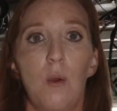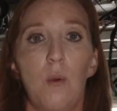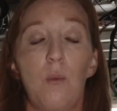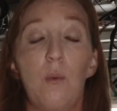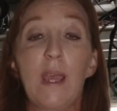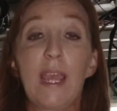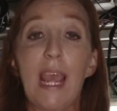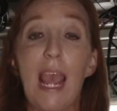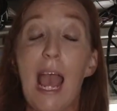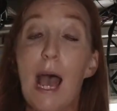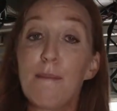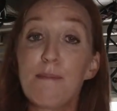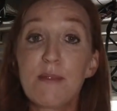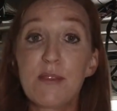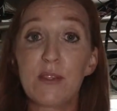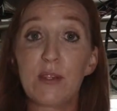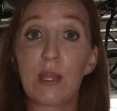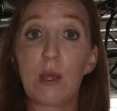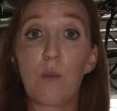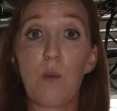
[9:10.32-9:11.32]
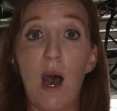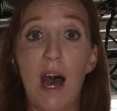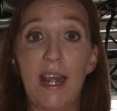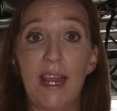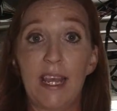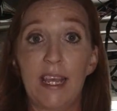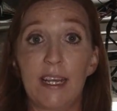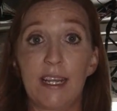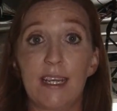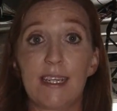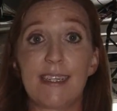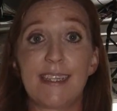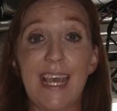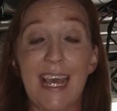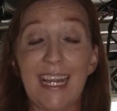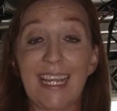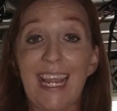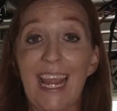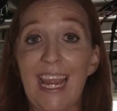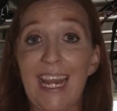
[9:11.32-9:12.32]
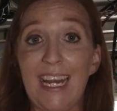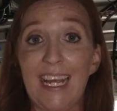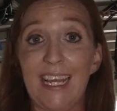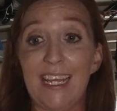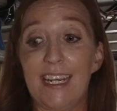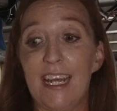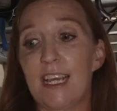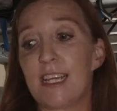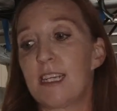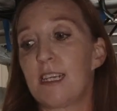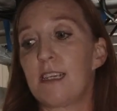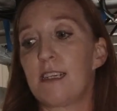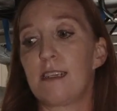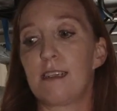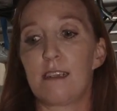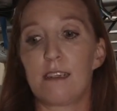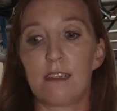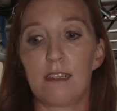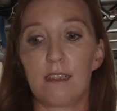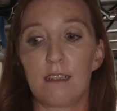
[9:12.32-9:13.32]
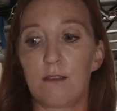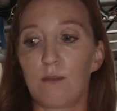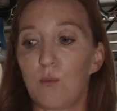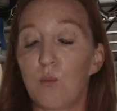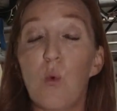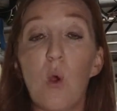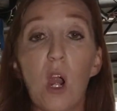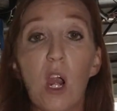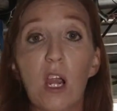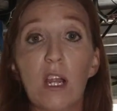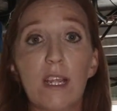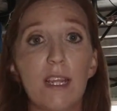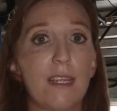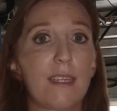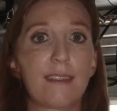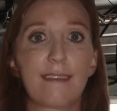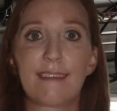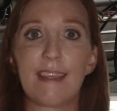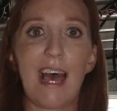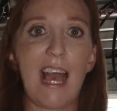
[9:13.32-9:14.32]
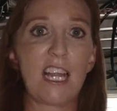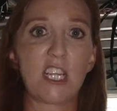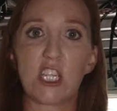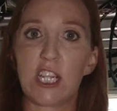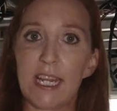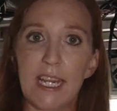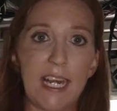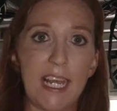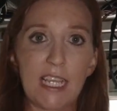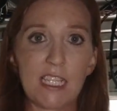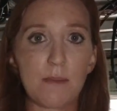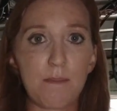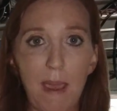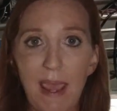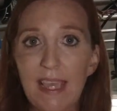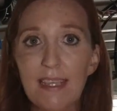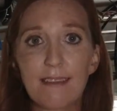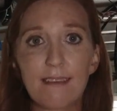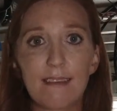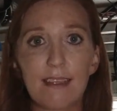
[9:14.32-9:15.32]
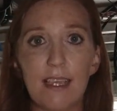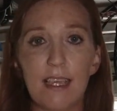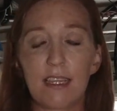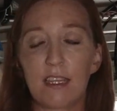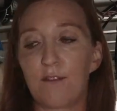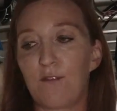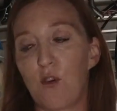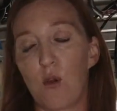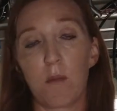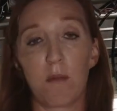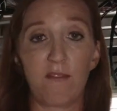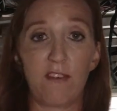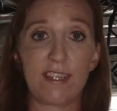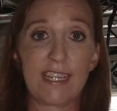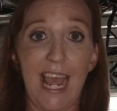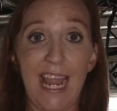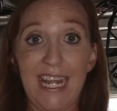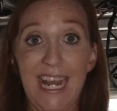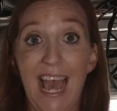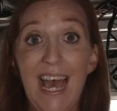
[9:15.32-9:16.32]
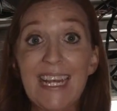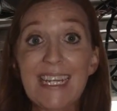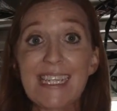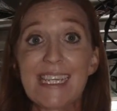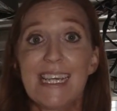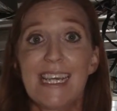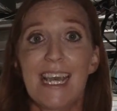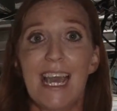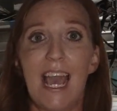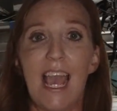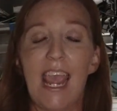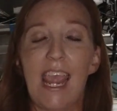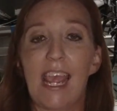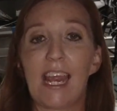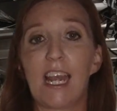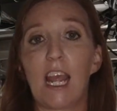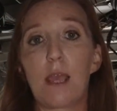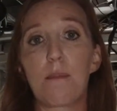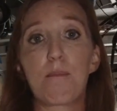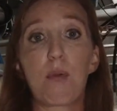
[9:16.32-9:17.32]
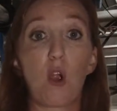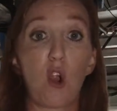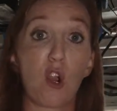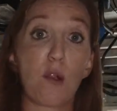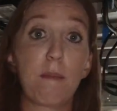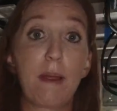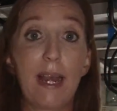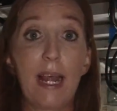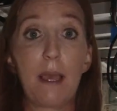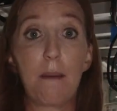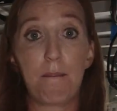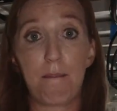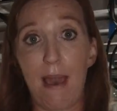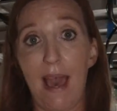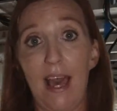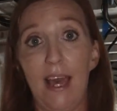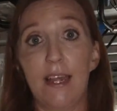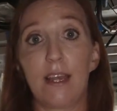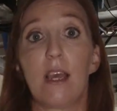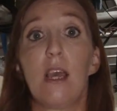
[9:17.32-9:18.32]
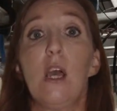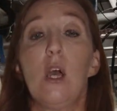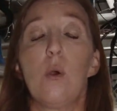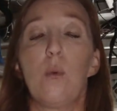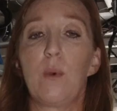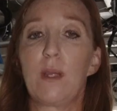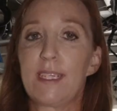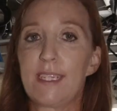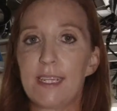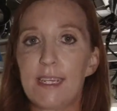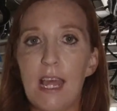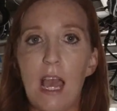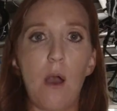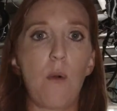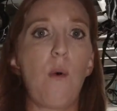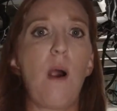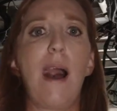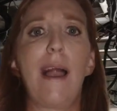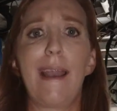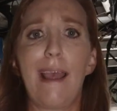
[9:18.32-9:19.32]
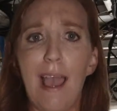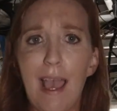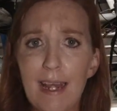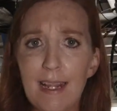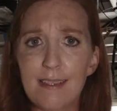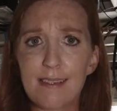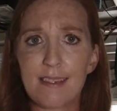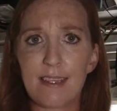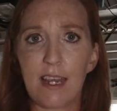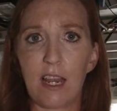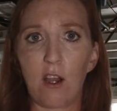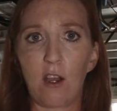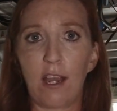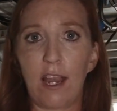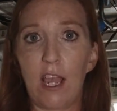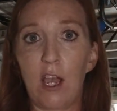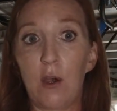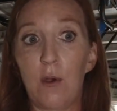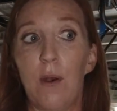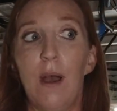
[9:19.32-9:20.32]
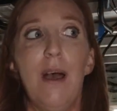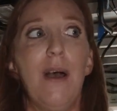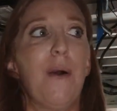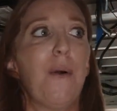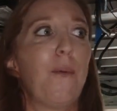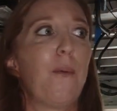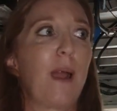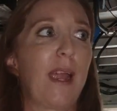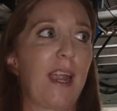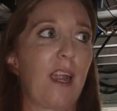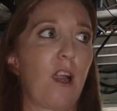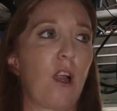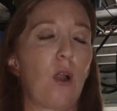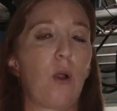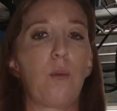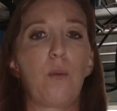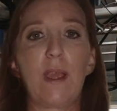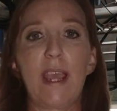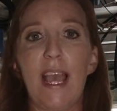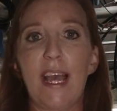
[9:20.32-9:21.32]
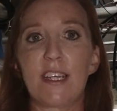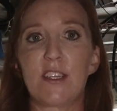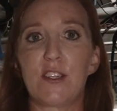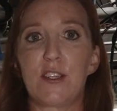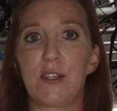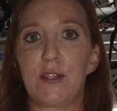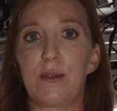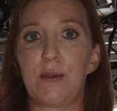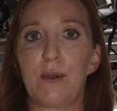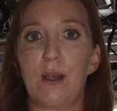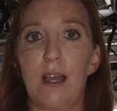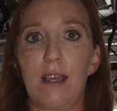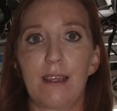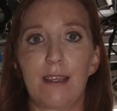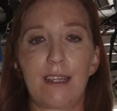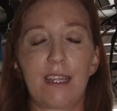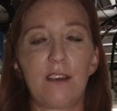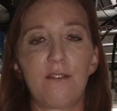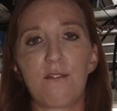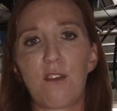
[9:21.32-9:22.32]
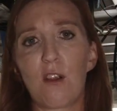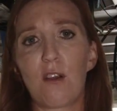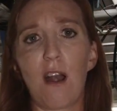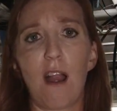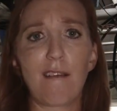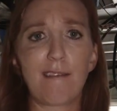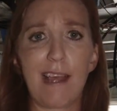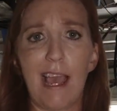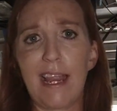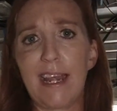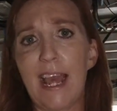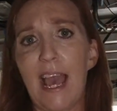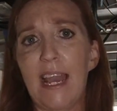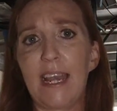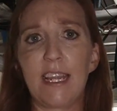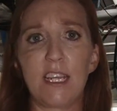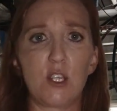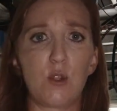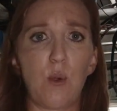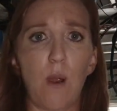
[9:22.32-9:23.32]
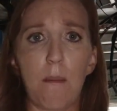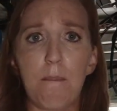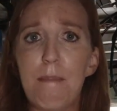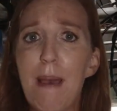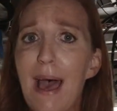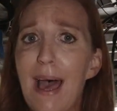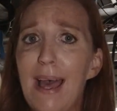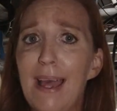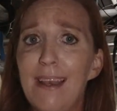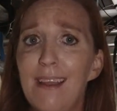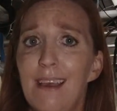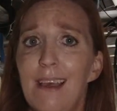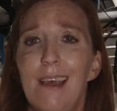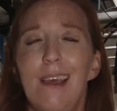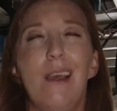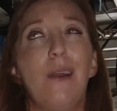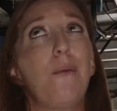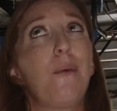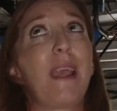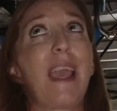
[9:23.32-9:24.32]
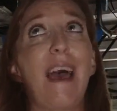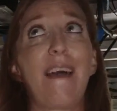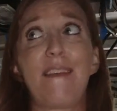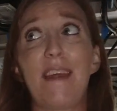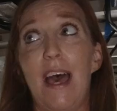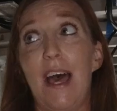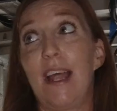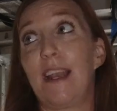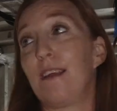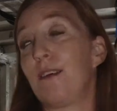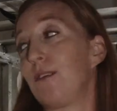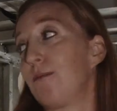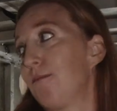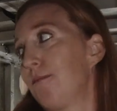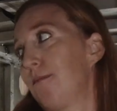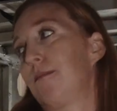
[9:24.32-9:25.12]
We absolutely wanted dedicated work/eating space in the form of a dinette and a permanent bed. We did not want any scenario where we had to convert our dinette into our bed. We had that